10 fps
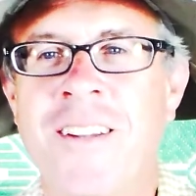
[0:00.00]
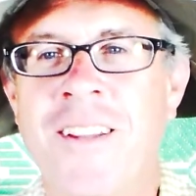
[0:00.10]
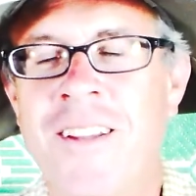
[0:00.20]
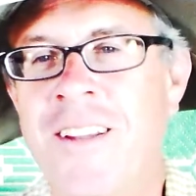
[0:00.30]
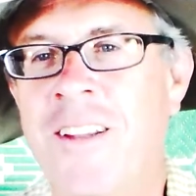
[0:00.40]

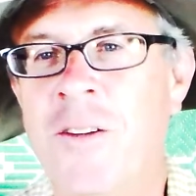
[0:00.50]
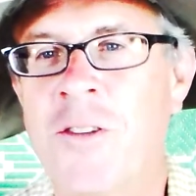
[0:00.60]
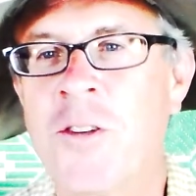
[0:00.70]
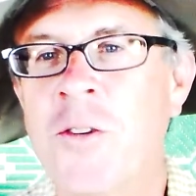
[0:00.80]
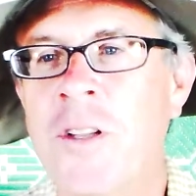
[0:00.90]
the, you know,
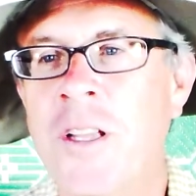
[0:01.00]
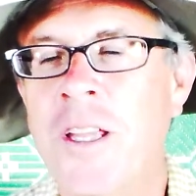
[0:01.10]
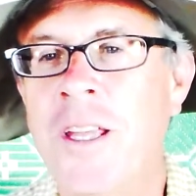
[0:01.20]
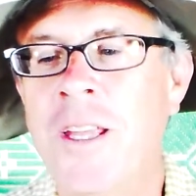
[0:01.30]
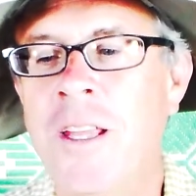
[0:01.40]

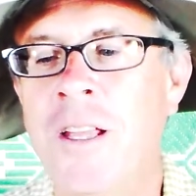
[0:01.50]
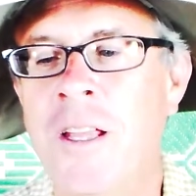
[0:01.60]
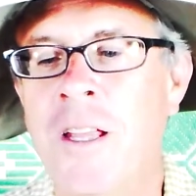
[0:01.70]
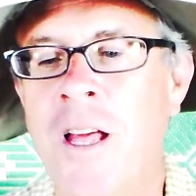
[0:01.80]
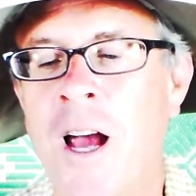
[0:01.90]
certainly,
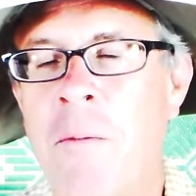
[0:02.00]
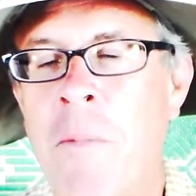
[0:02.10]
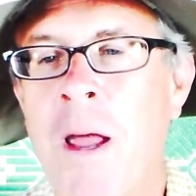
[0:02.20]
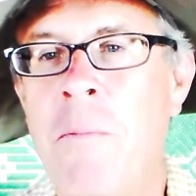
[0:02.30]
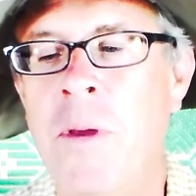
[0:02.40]
uh,
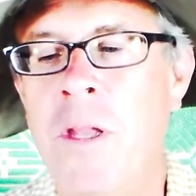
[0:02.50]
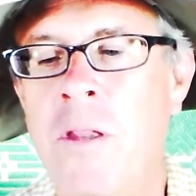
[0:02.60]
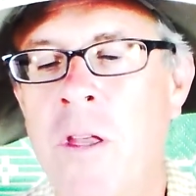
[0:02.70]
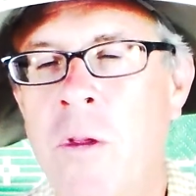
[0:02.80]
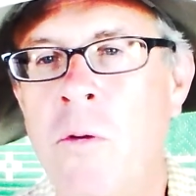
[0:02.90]
my
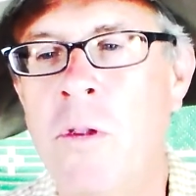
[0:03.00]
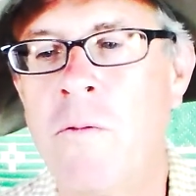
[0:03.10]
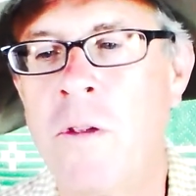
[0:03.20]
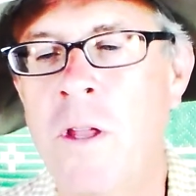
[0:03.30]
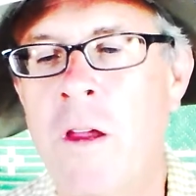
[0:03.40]
opinion, the youth
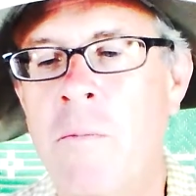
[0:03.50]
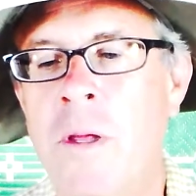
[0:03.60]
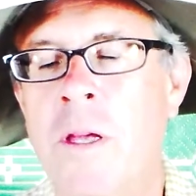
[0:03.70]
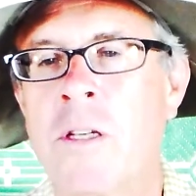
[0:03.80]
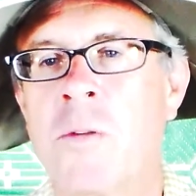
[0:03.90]
of today are
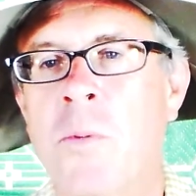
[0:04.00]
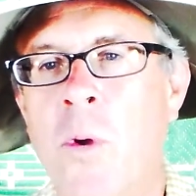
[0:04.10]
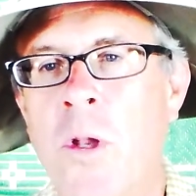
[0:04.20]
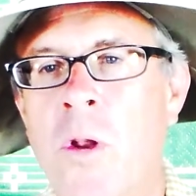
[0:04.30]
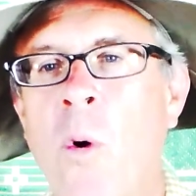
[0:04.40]
being
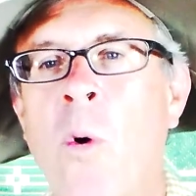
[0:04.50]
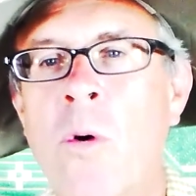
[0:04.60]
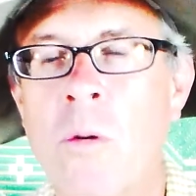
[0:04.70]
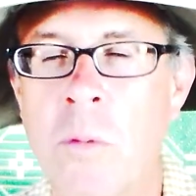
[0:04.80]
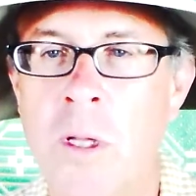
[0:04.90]
exploited
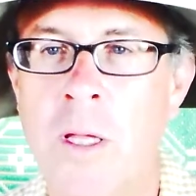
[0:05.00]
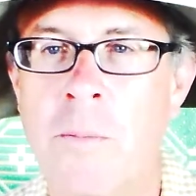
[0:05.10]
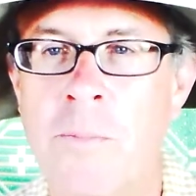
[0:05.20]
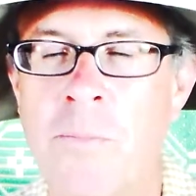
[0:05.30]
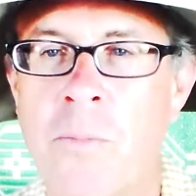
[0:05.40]
horribly.
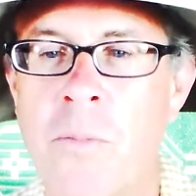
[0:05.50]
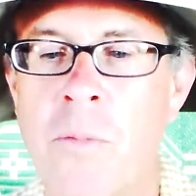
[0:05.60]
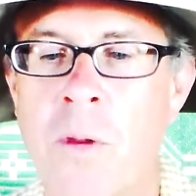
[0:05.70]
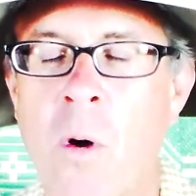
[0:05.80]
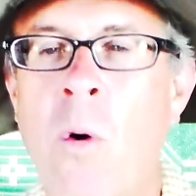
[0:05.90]

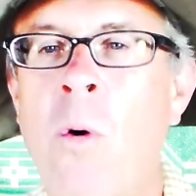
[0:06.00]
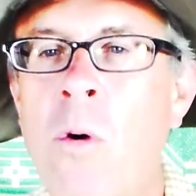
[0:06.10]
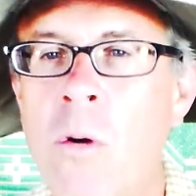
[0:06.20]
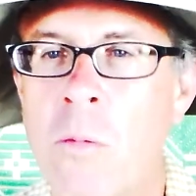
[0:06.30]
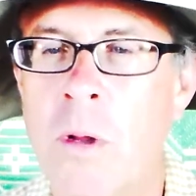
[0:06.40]

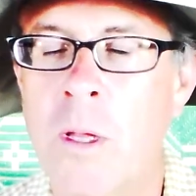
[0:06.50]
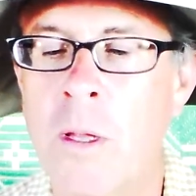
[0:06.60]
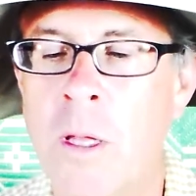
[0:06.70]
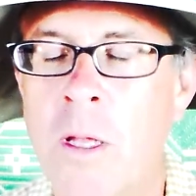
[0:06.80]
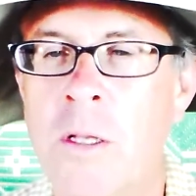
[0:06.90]
Horribly.
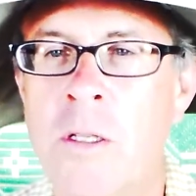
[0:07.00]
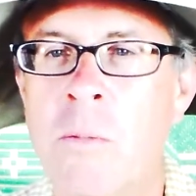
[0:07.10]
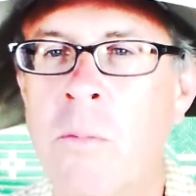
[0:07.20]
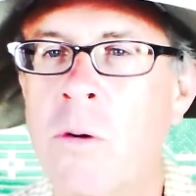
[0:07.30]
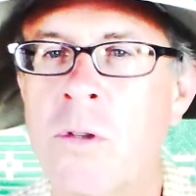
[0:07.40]
It is
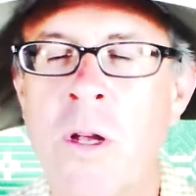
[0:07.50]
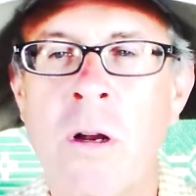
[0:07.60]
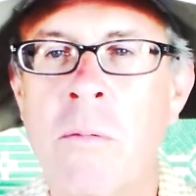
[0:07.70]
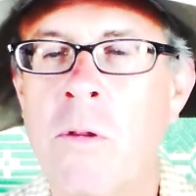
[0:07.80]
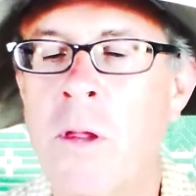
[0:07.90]
the most
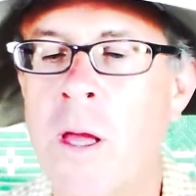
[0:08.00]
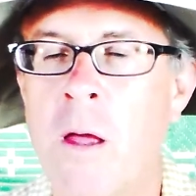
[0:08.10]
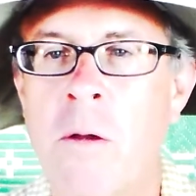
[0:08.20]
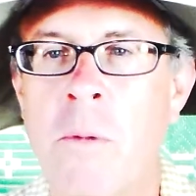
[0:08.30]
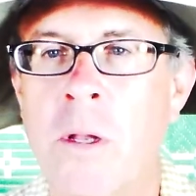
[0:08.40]
terrible thing
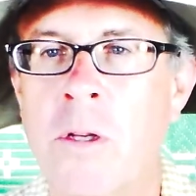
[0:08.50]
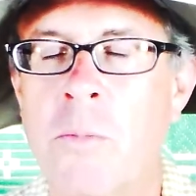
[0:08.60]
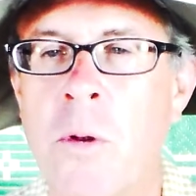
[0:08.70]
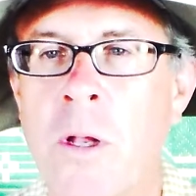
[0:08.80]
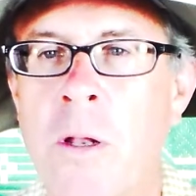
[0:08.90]
how they're being
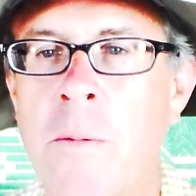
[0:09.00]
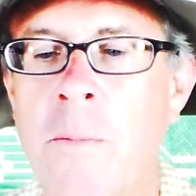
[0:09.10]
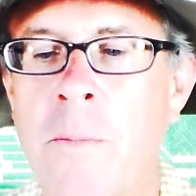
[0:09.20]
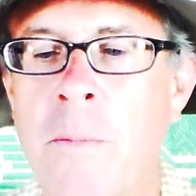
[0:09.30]
exploited.